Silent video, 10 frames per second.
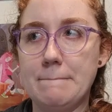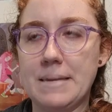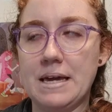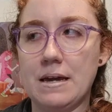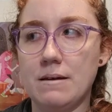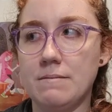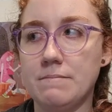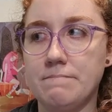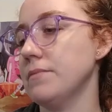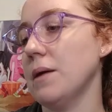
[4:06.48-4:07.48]
Okay.
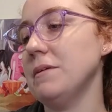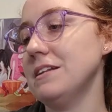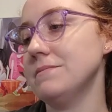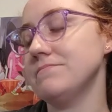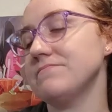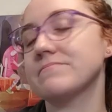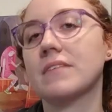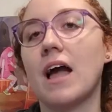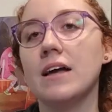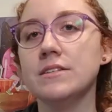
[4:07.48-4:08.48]
I mean,
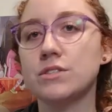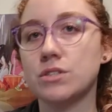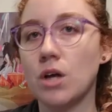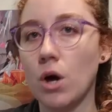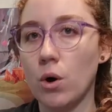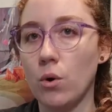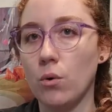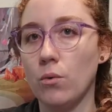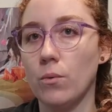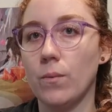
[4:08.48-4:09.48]
I
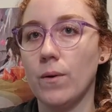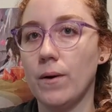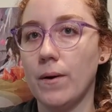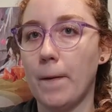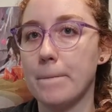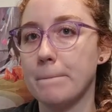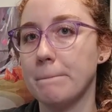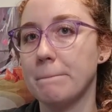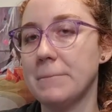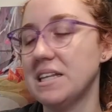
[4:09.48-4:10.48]
sew,
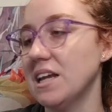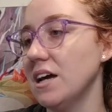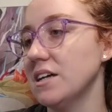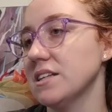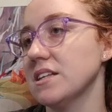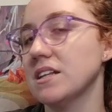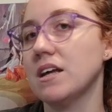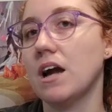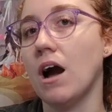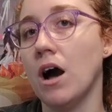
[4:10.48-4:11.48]
but not
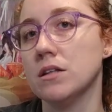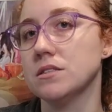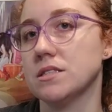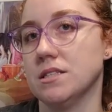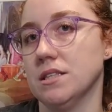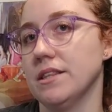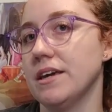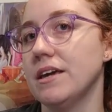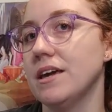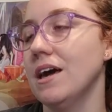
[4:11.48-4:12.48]

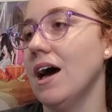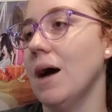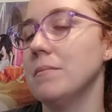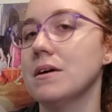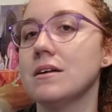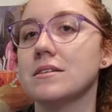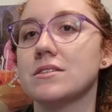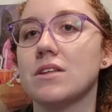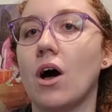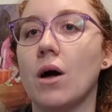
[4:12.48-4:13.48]
constantly. I'm not
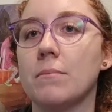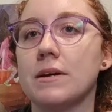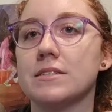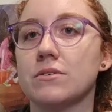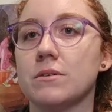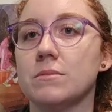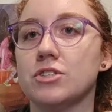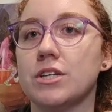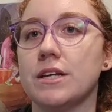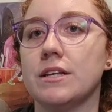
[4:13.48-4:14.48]
on my sewing
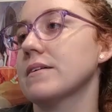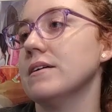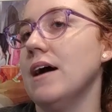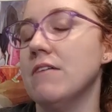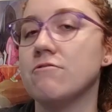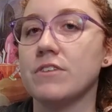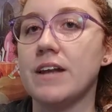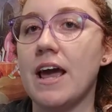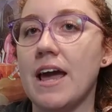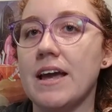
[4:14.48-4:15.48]
machine every
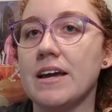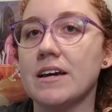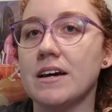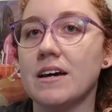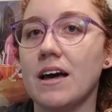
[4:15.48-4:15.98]
day.